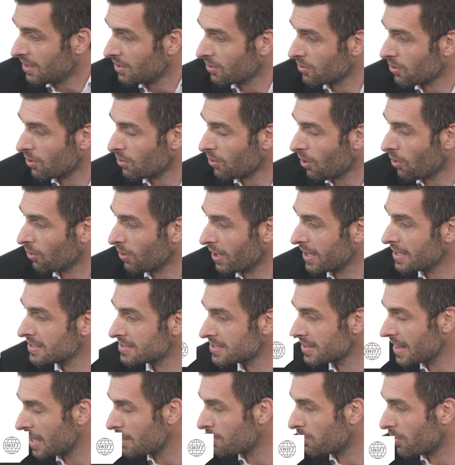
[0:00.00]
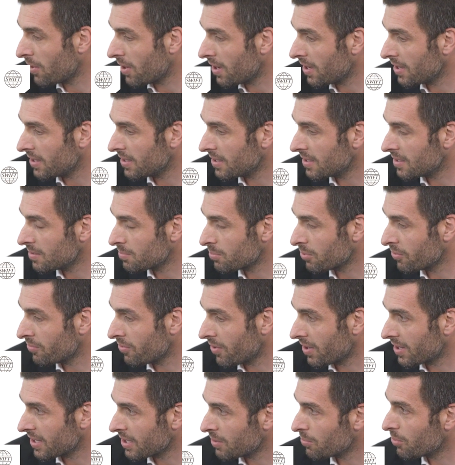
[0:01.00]
Look, I'll answer that by
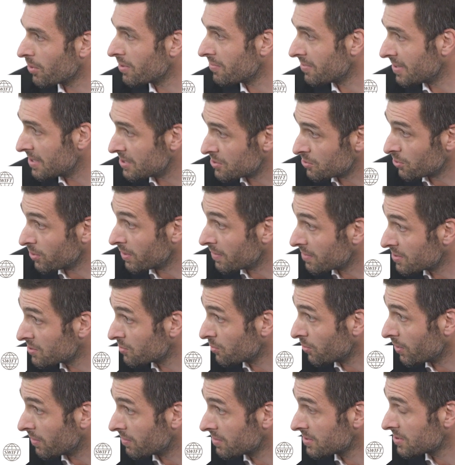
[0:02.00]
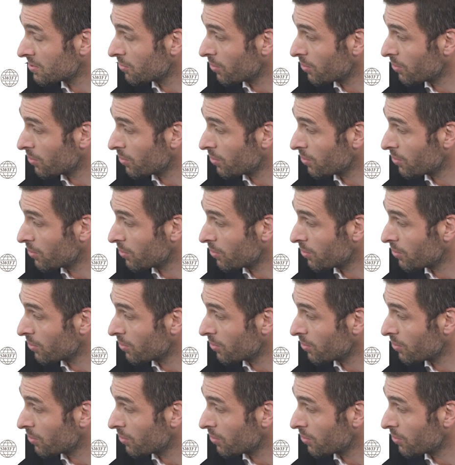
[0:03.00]
providing a brief history of Swift.